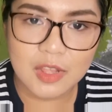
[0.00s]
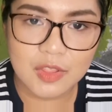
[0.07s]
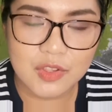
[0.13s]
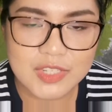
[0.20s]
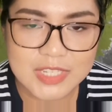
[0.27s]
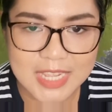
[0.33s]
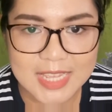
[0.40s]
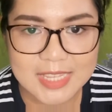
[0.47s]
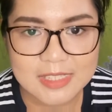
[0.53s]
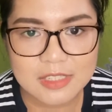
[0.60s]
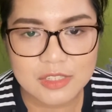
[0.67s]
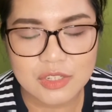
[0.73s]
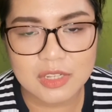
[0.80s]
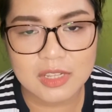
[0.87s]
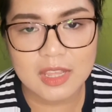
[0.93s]
another
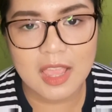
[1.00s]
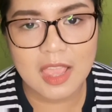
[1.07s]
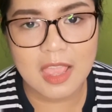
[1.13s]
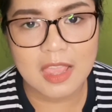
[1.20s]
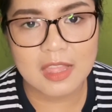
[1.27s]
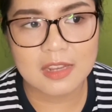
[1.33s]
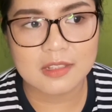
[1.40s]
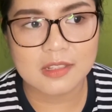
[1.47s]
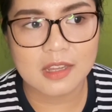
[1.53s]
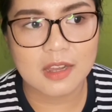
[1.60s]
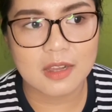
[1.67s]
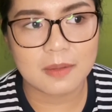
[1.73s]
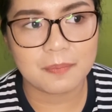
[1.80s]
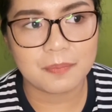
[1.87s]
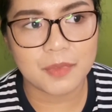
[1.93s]
test, and
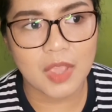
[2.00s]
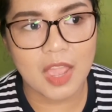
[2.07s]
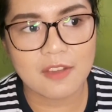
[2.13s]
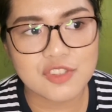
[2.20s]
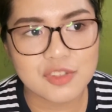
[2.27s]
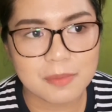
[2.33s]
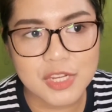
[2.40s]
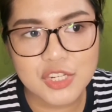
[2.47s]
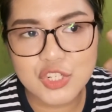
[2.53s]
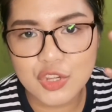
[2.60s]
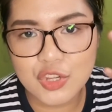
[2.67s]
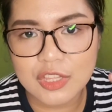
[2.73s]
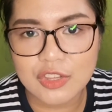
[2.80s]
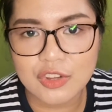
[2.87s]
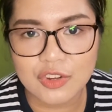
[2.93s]
you have to make
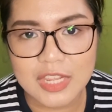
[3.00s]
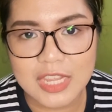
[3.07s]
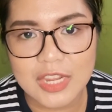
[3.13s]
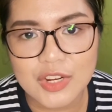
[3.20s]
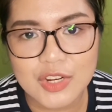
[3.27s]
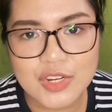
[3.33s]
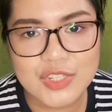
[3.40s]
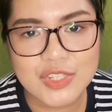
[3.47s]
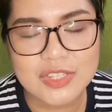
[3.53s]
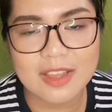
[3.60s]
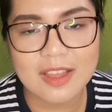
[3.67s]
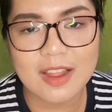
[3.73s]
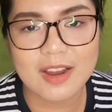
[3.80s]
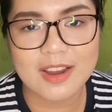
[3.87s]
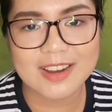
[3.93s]
sure that your
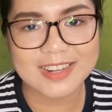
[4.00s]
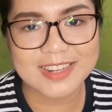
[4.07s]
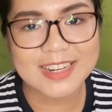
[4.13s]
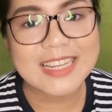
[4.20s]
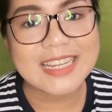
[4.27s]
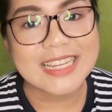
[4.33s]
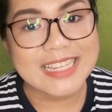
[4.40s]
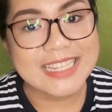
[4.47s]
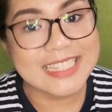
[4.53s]
ears are